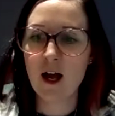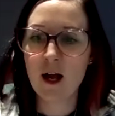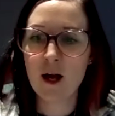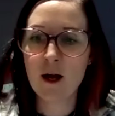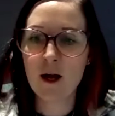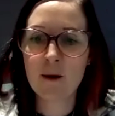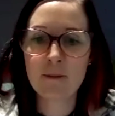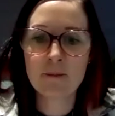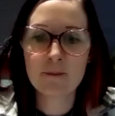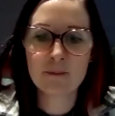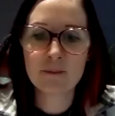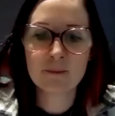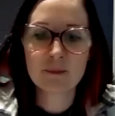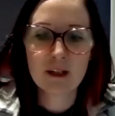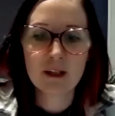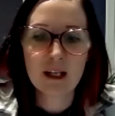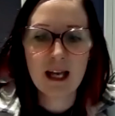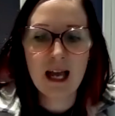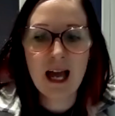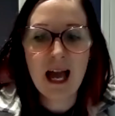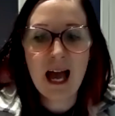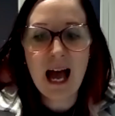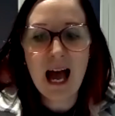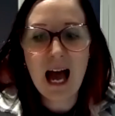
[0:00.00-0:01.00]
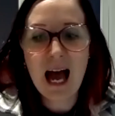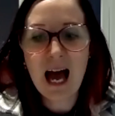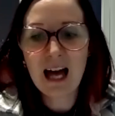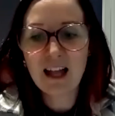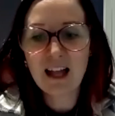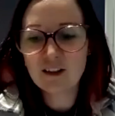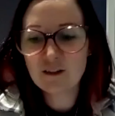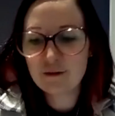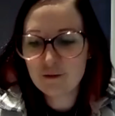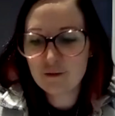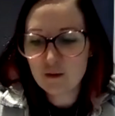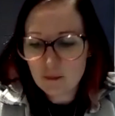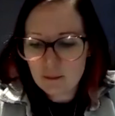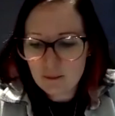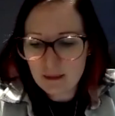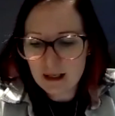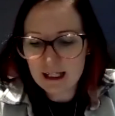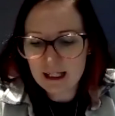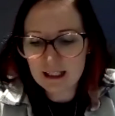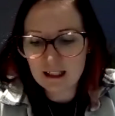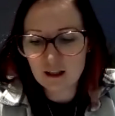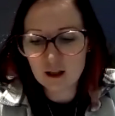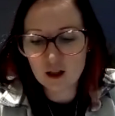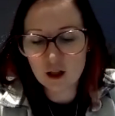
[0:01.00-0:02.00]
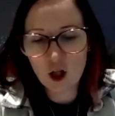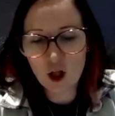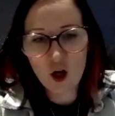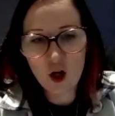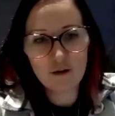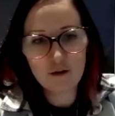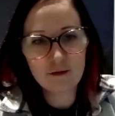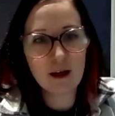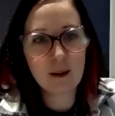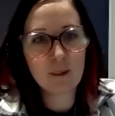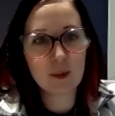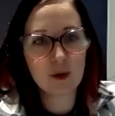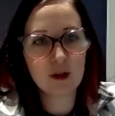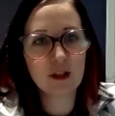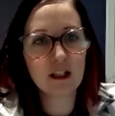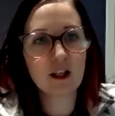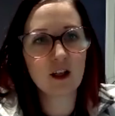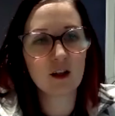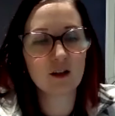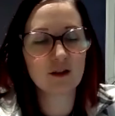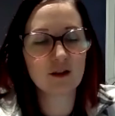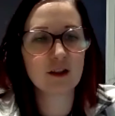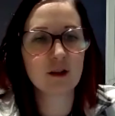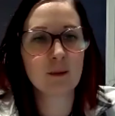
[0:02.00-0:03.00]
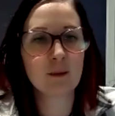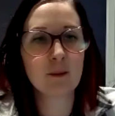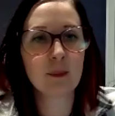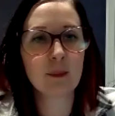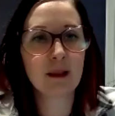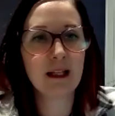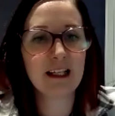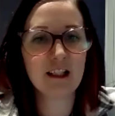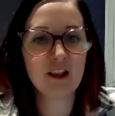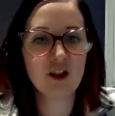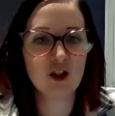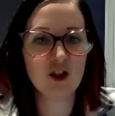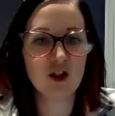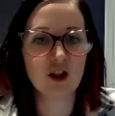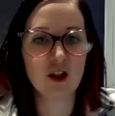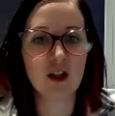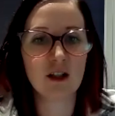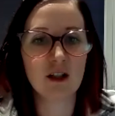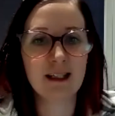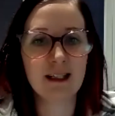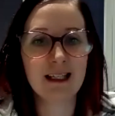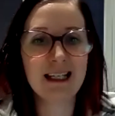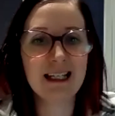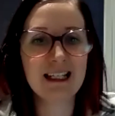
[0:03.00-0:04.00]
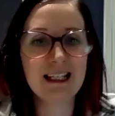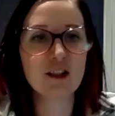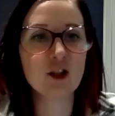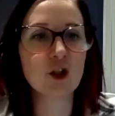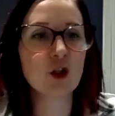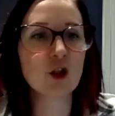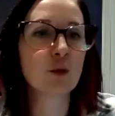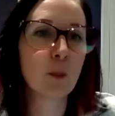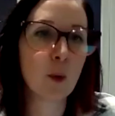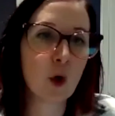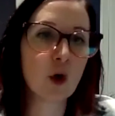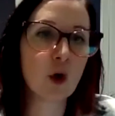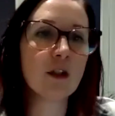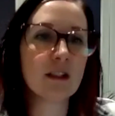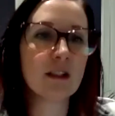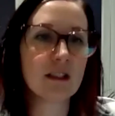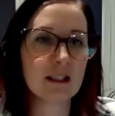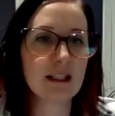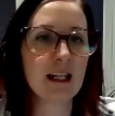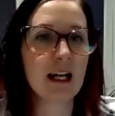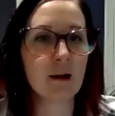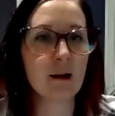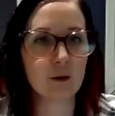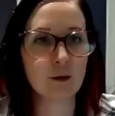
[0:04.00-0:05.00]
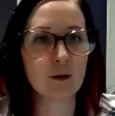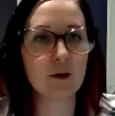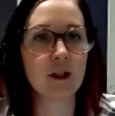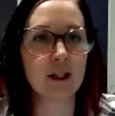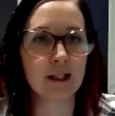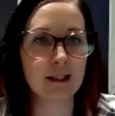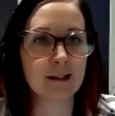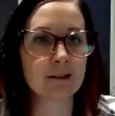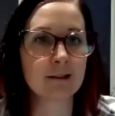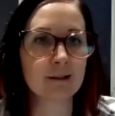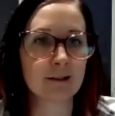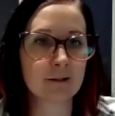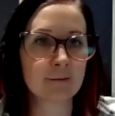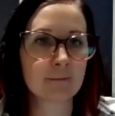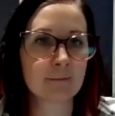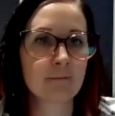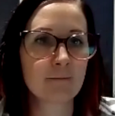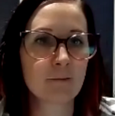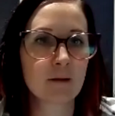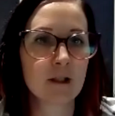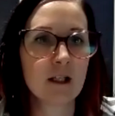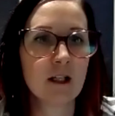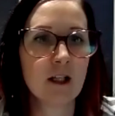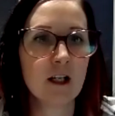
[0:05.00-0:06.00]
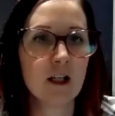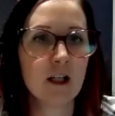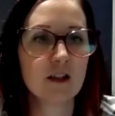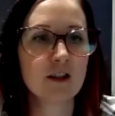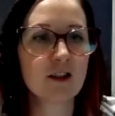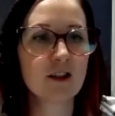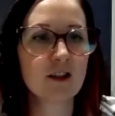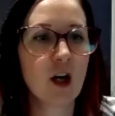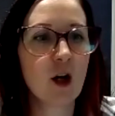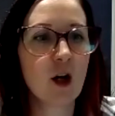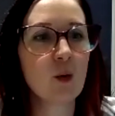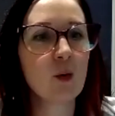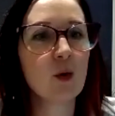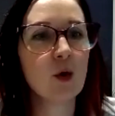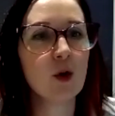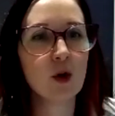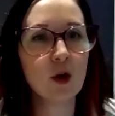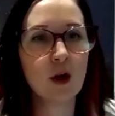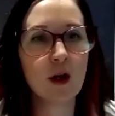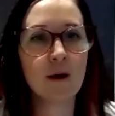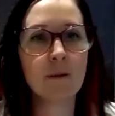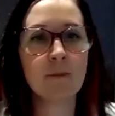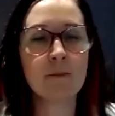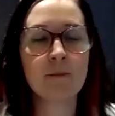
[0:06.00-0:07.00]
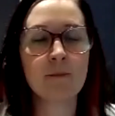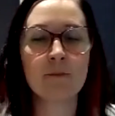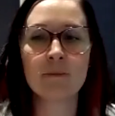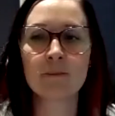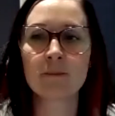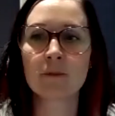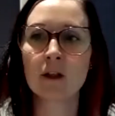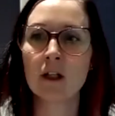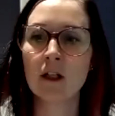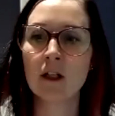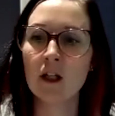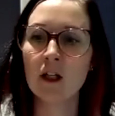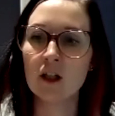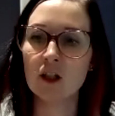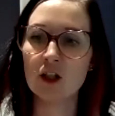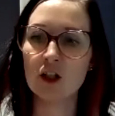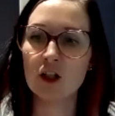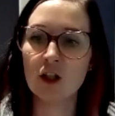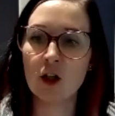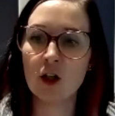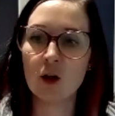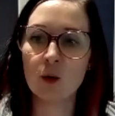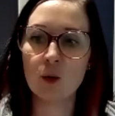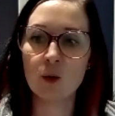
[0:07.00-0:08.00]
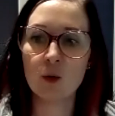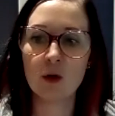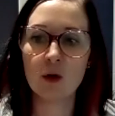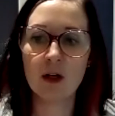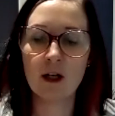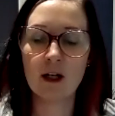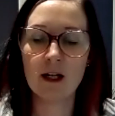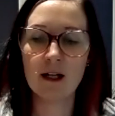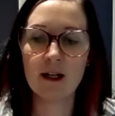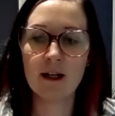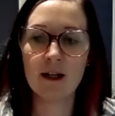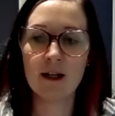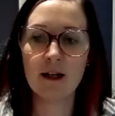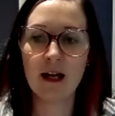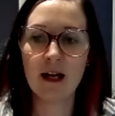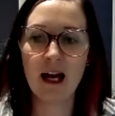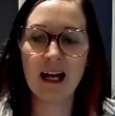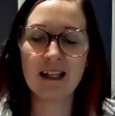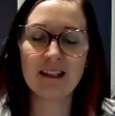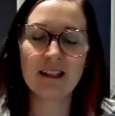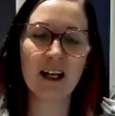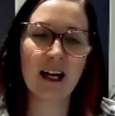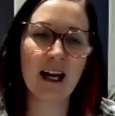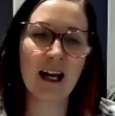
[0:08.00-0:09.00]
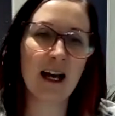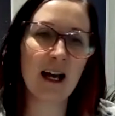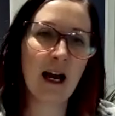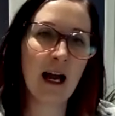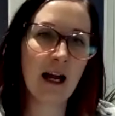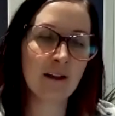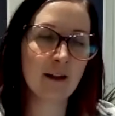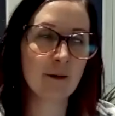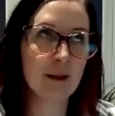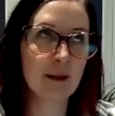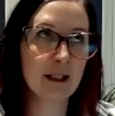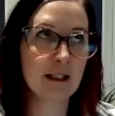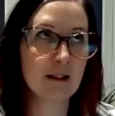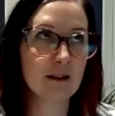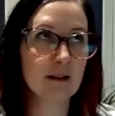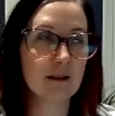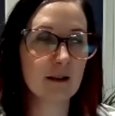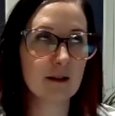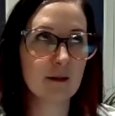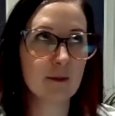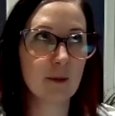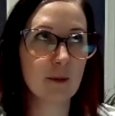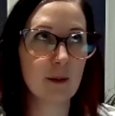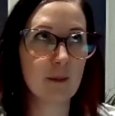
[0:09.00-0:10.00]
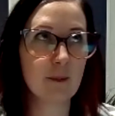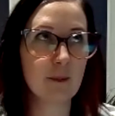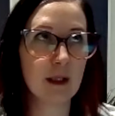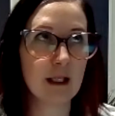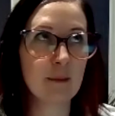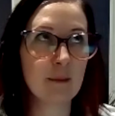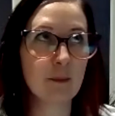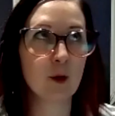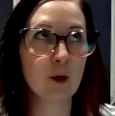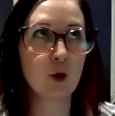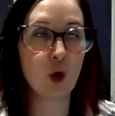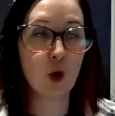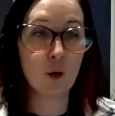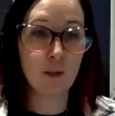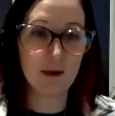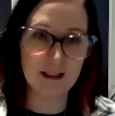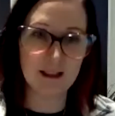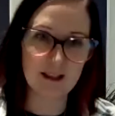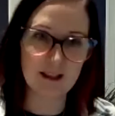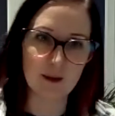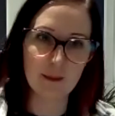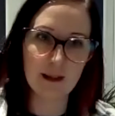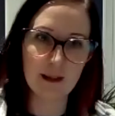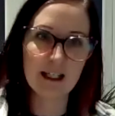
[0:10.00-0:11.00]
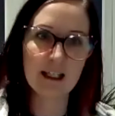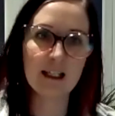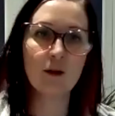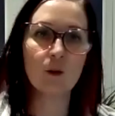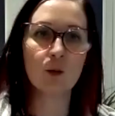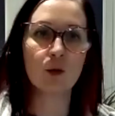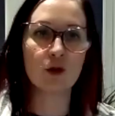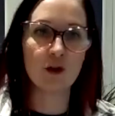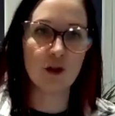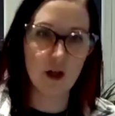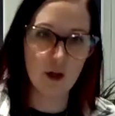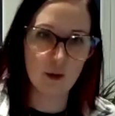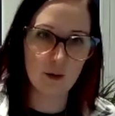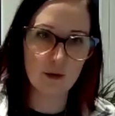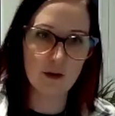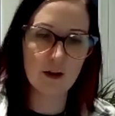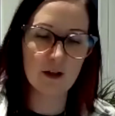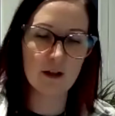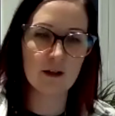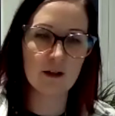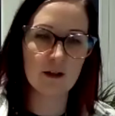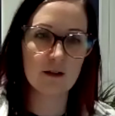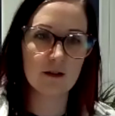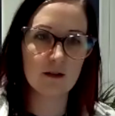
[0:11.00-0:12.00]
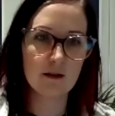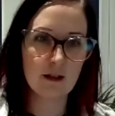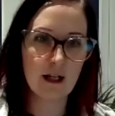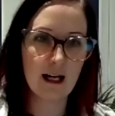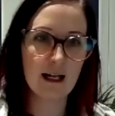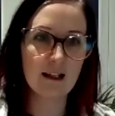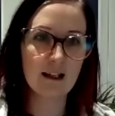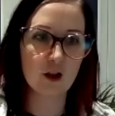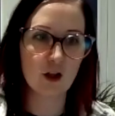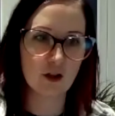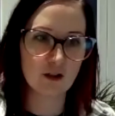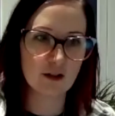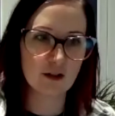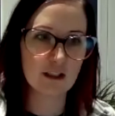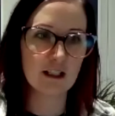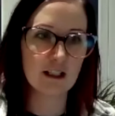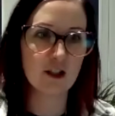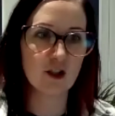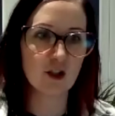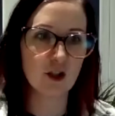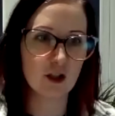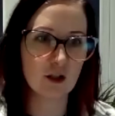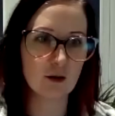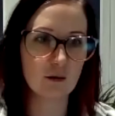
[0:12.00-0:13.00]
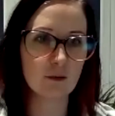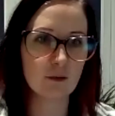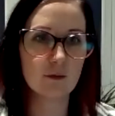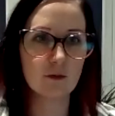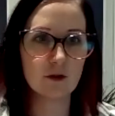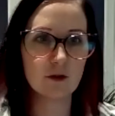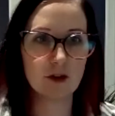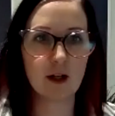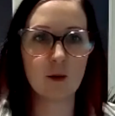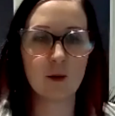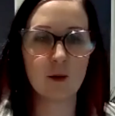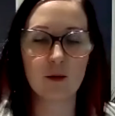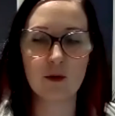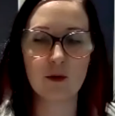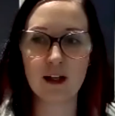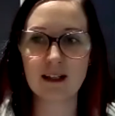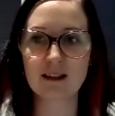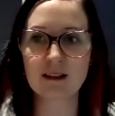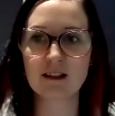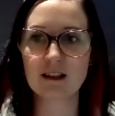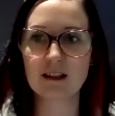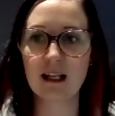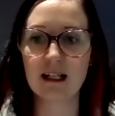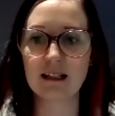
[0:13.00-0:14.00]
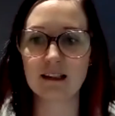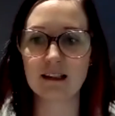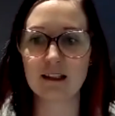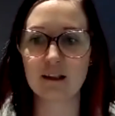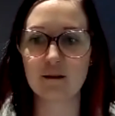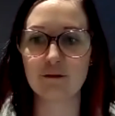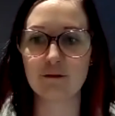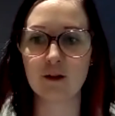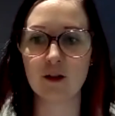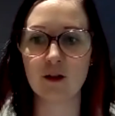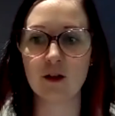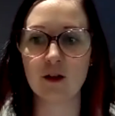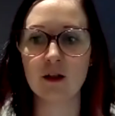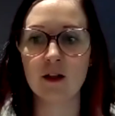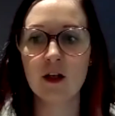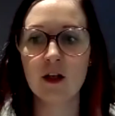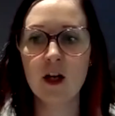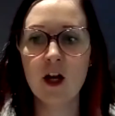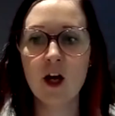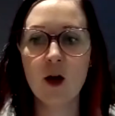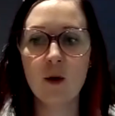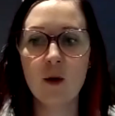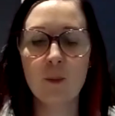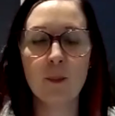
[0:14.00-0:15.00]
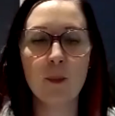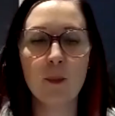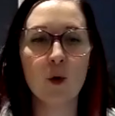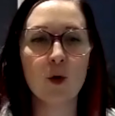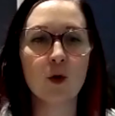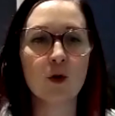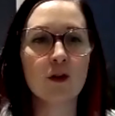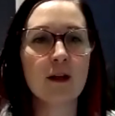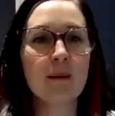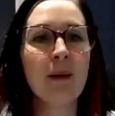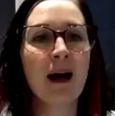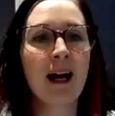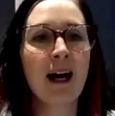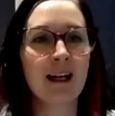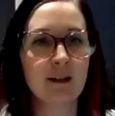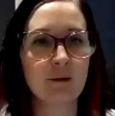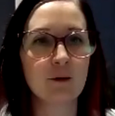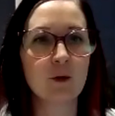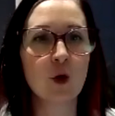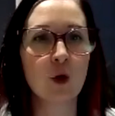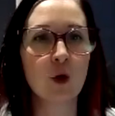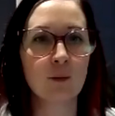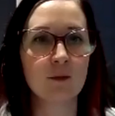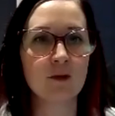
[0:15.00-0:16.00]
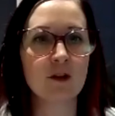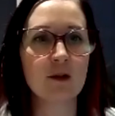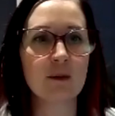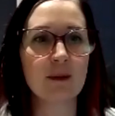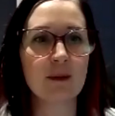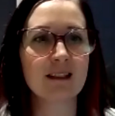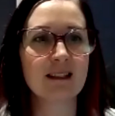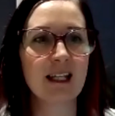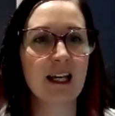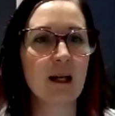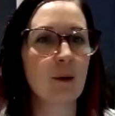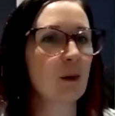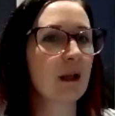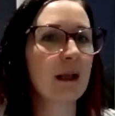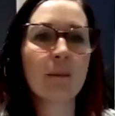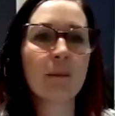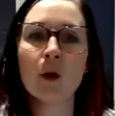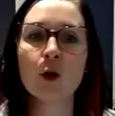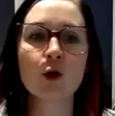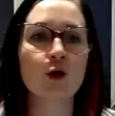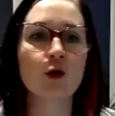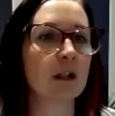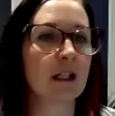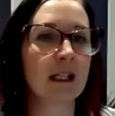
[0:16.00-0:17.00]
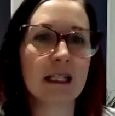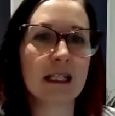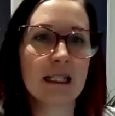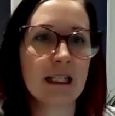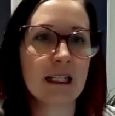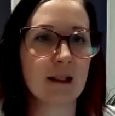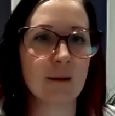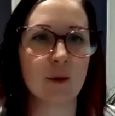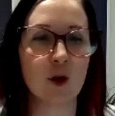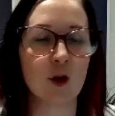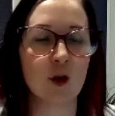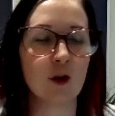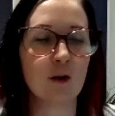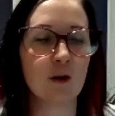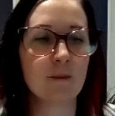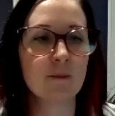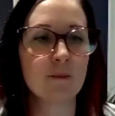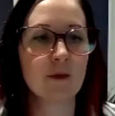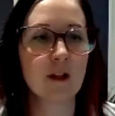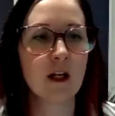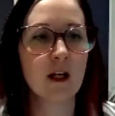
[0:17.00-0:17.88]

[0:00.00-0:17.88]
And for me, a lot of that pre-contemplation is just pointing out things. So, and I mean, people coming to me would know that alcohol's an issue, so that's slightly different. But they might come to me saying, "Well, I'm not drinking anymore."